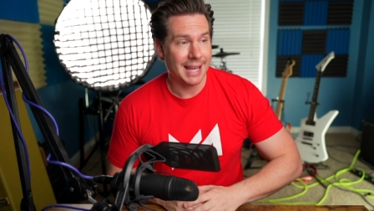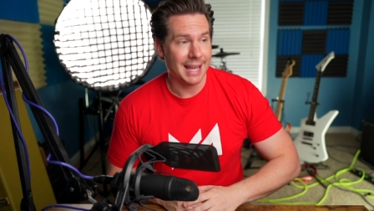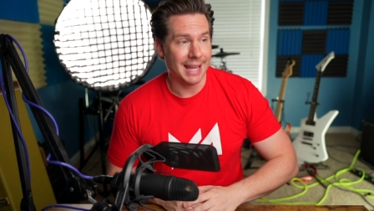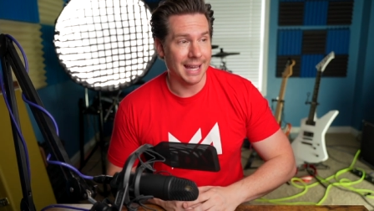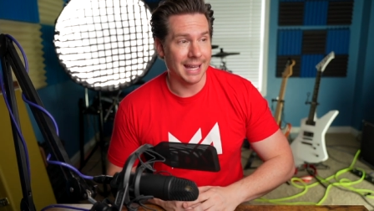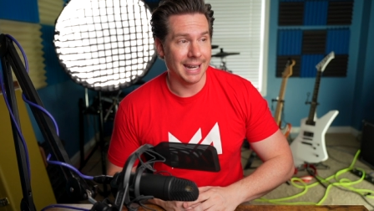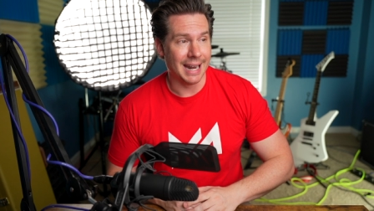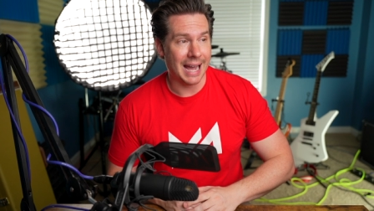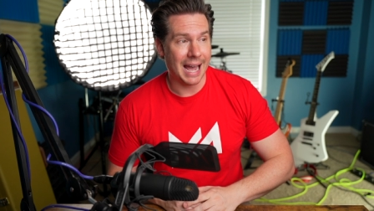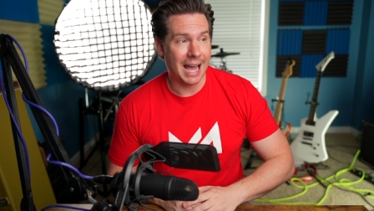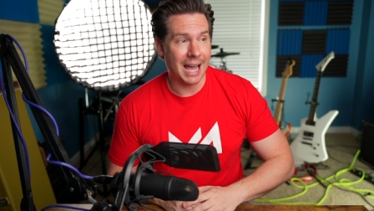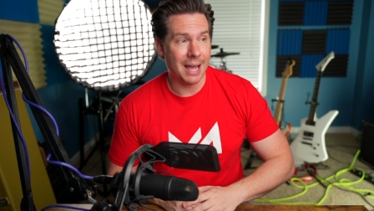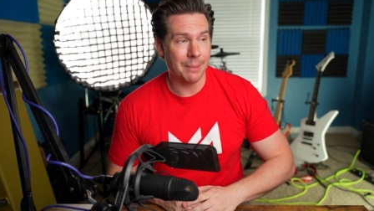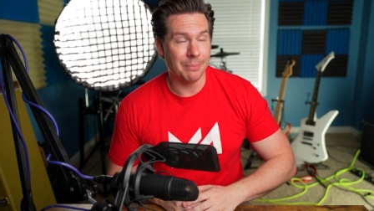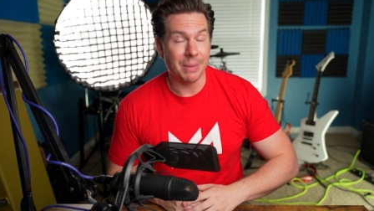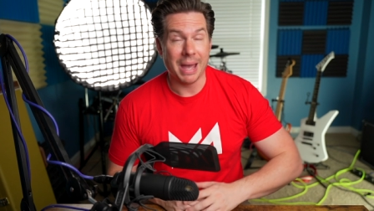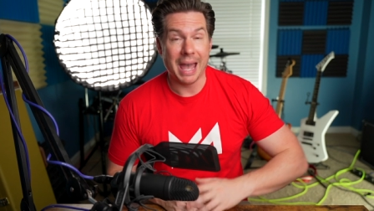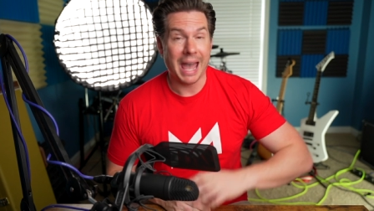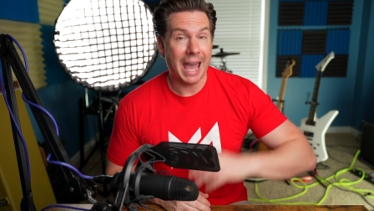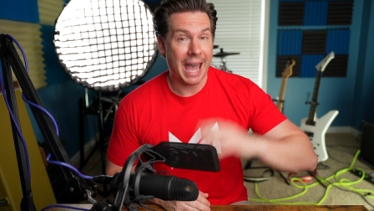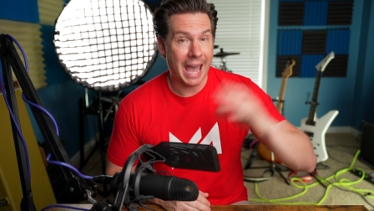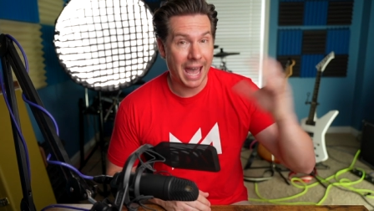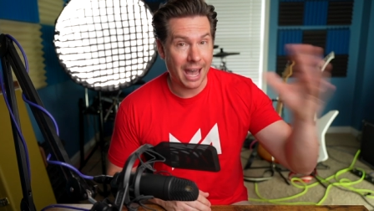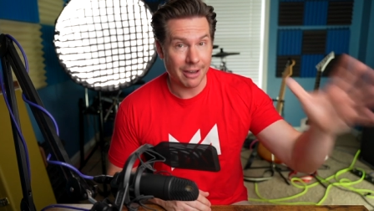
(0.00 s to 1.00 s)
and I'm
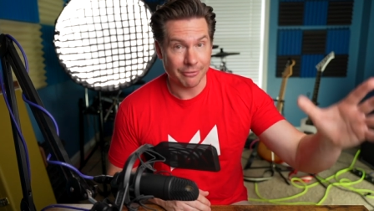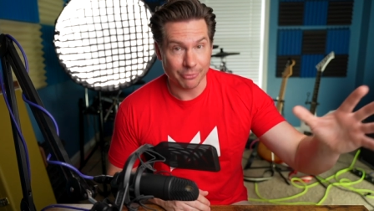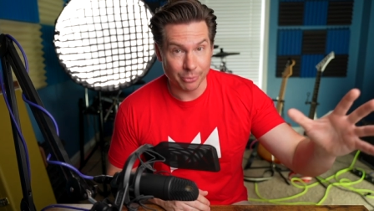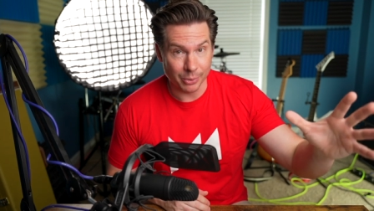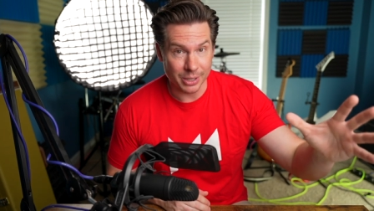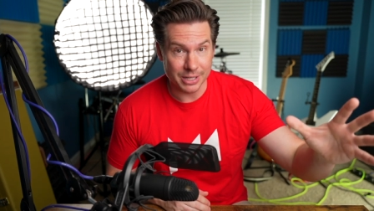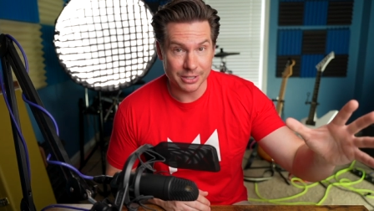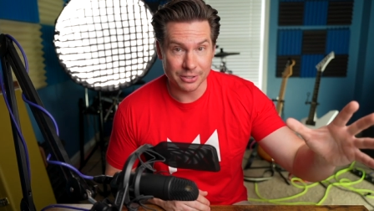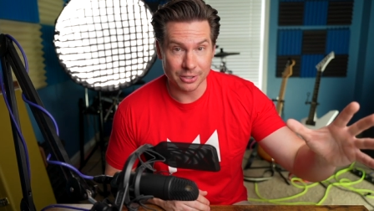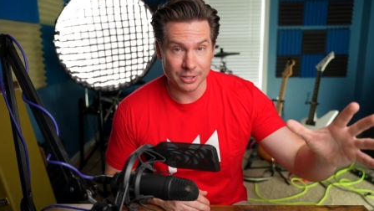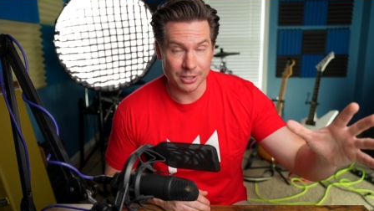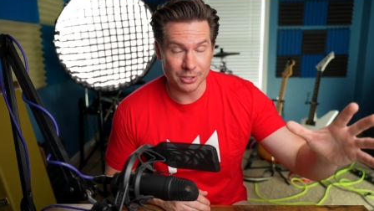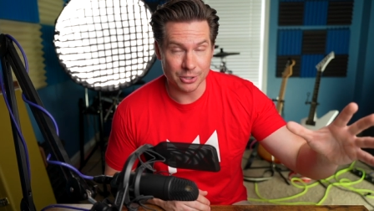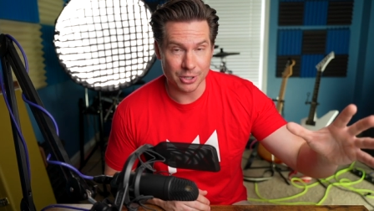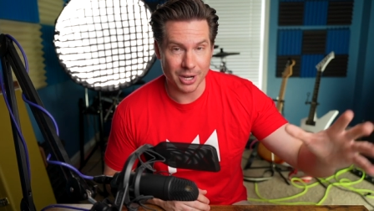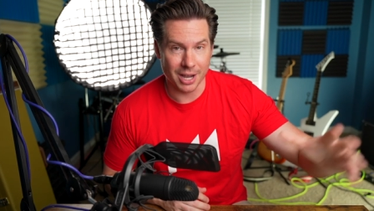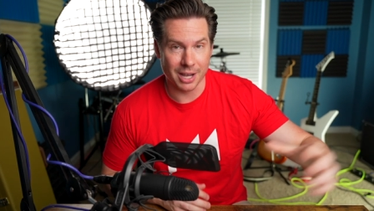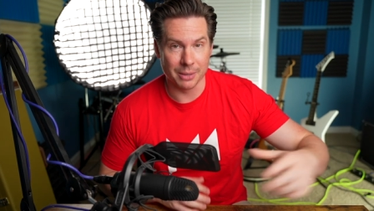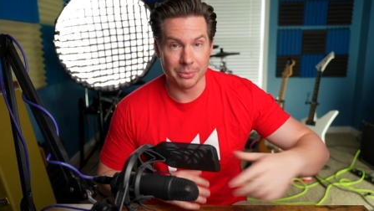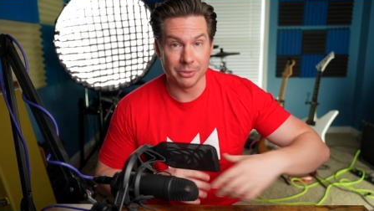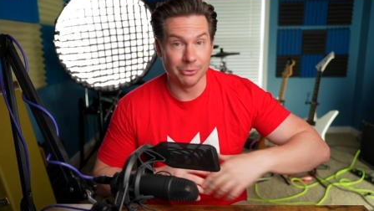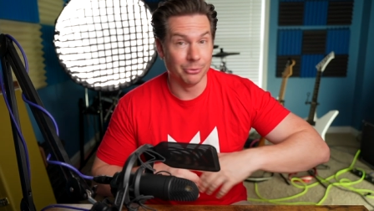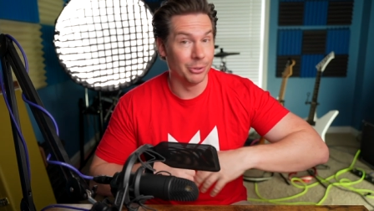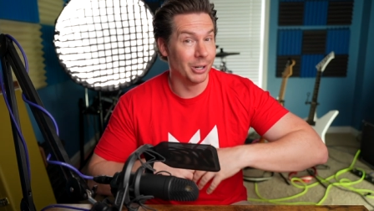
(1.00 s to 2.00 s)
halfway to the
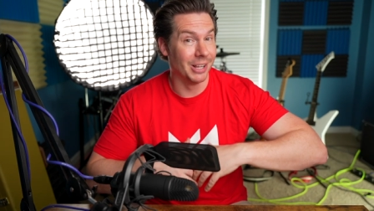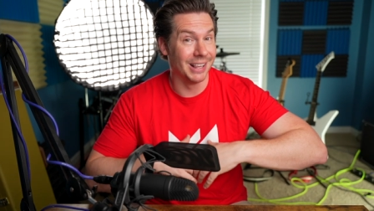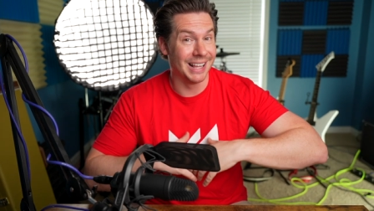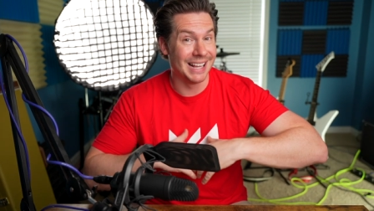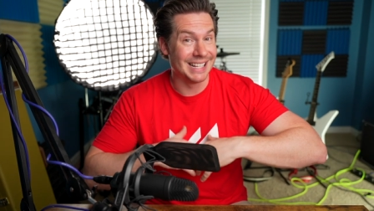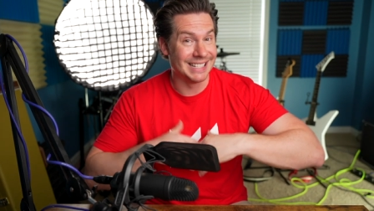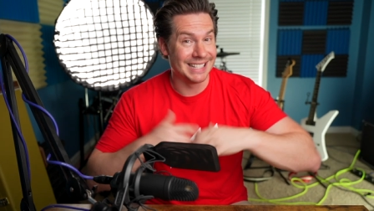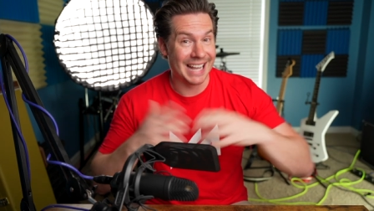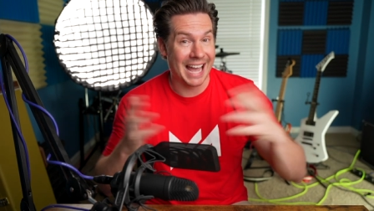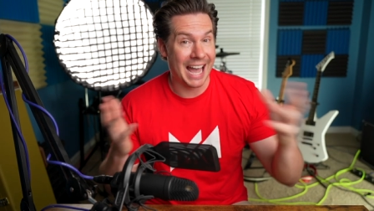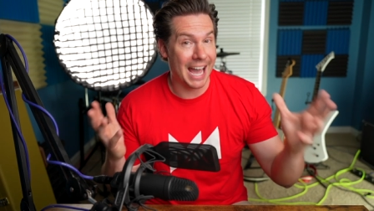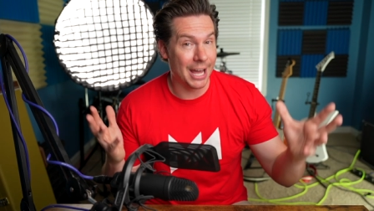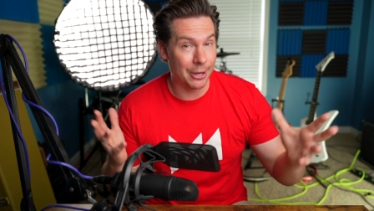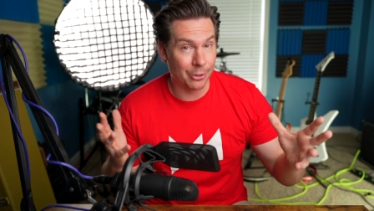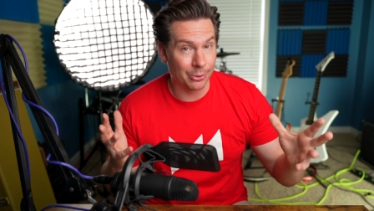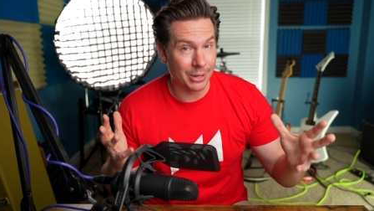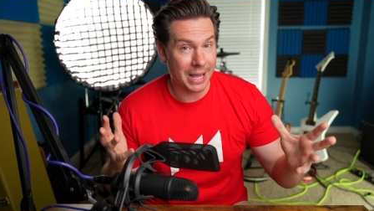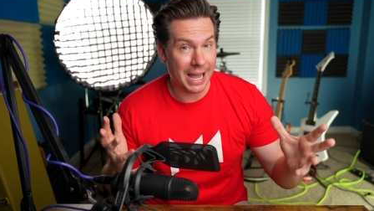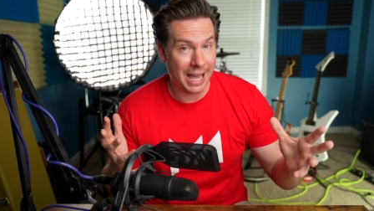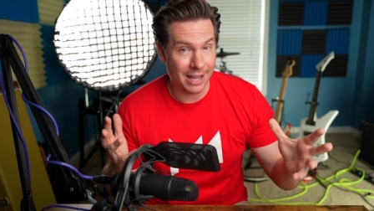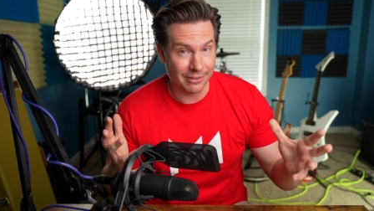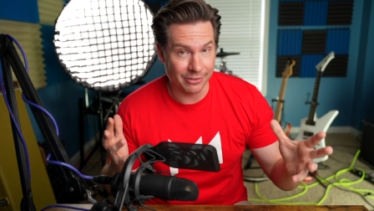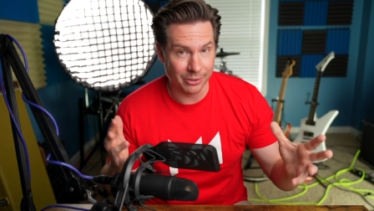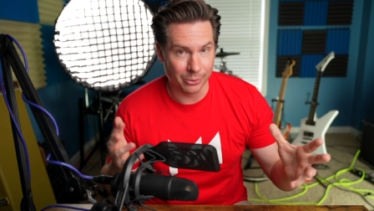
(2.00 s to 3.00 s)
job and realize I don't
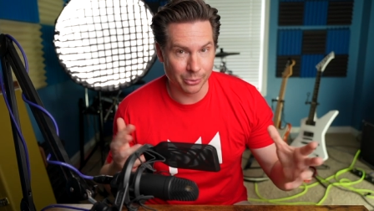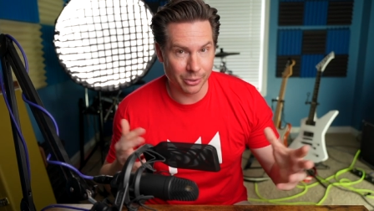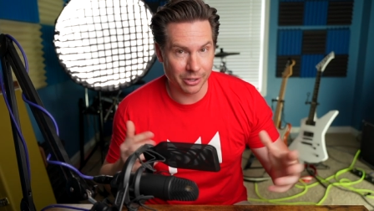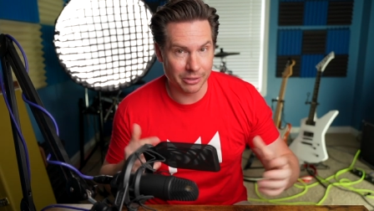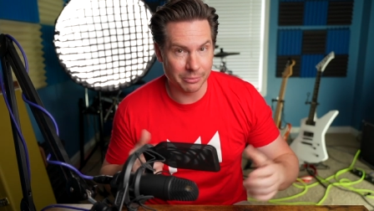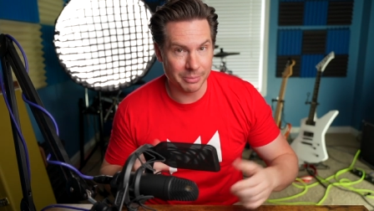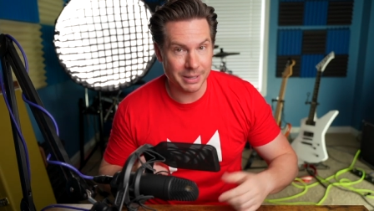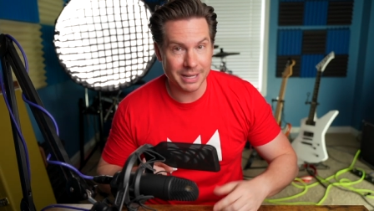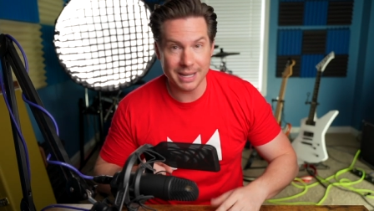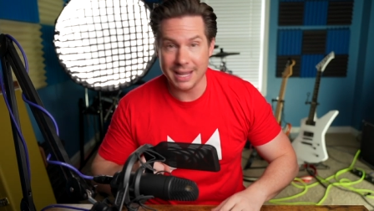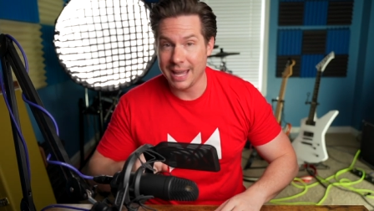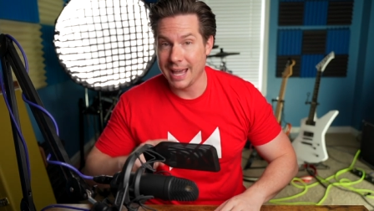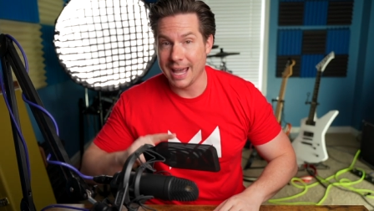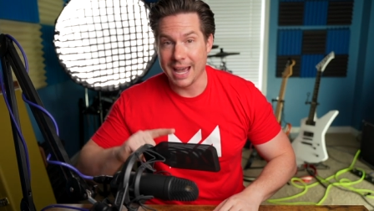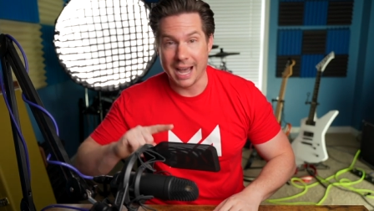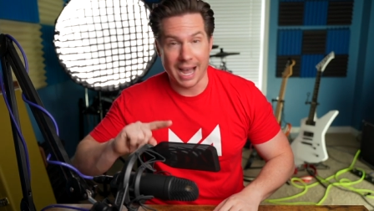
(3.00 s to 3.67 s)
have it with me,